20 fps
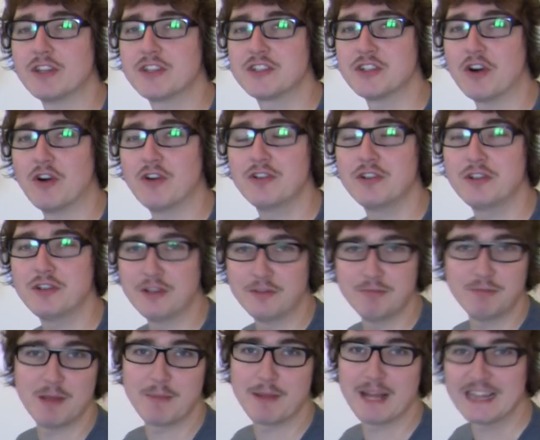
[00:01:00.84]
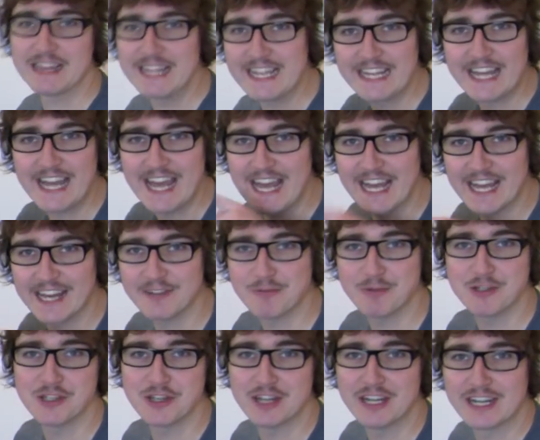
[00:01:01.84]
the song. There'll be a link here
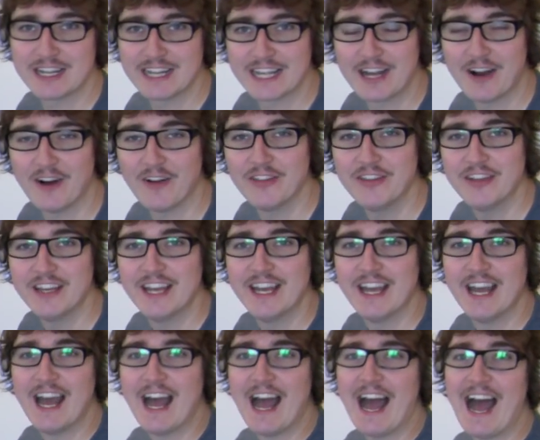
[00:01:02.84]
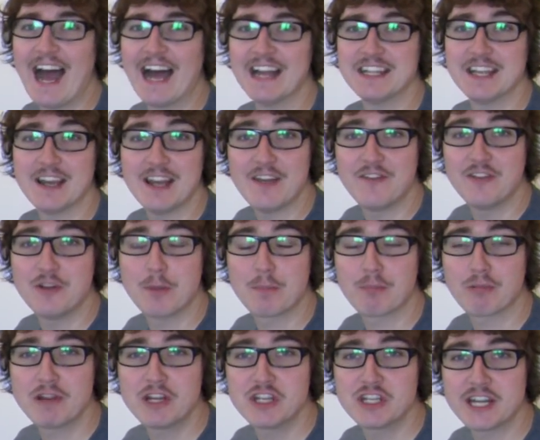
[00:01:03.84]
which you can click on. And if you
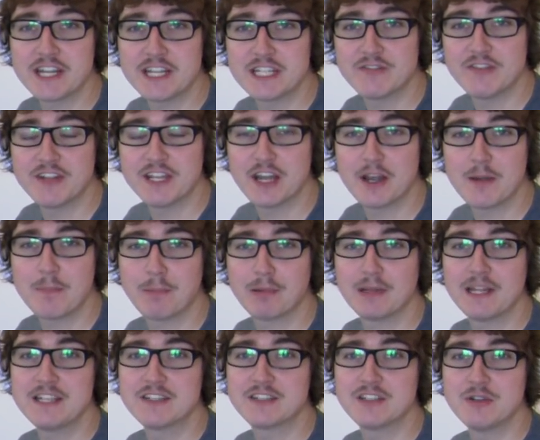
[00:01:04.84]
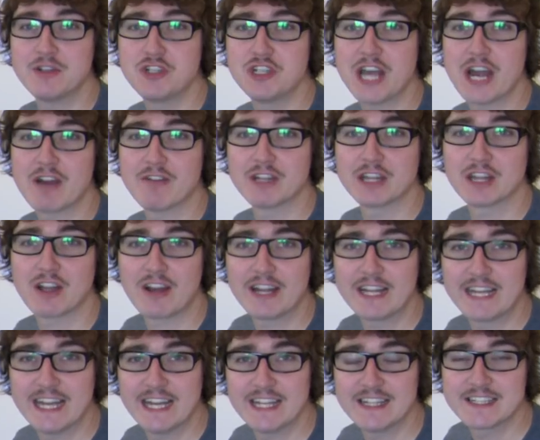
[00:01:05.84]
appreciate this video, please do share and
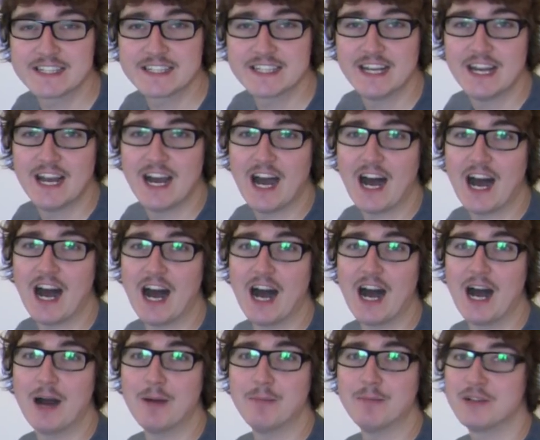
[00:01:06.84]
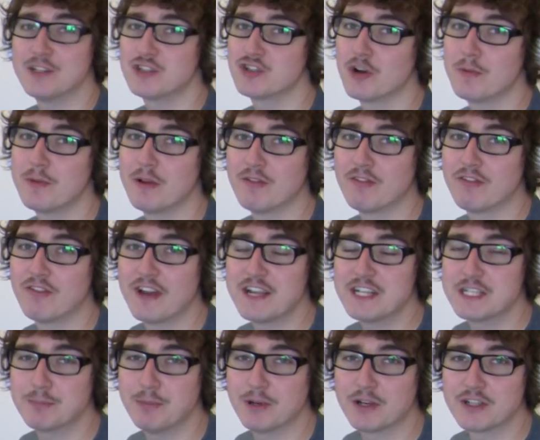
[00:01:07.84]
like it. Join me on
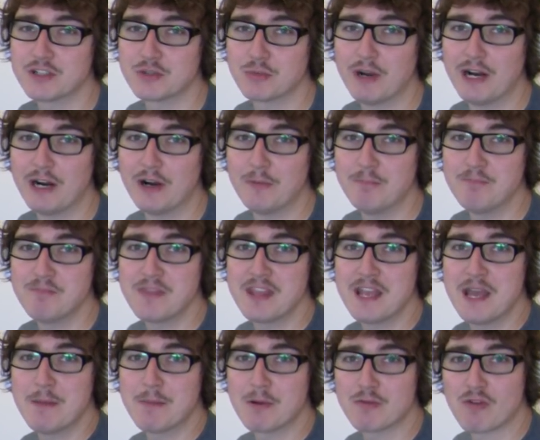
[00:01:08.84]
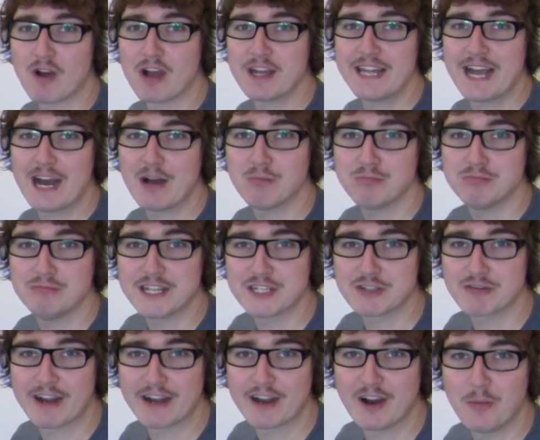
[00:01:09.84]
Facebook as well. But right now, let's
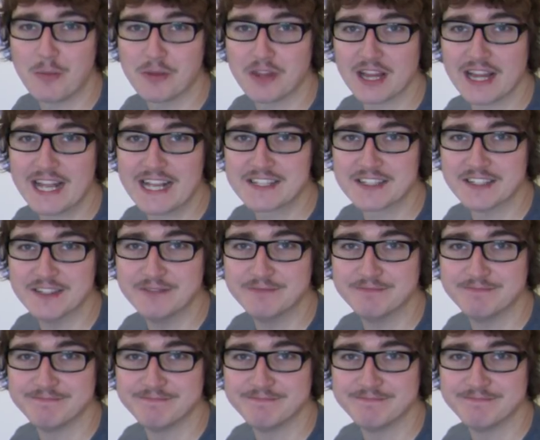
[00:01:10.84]
crack on with the lesson.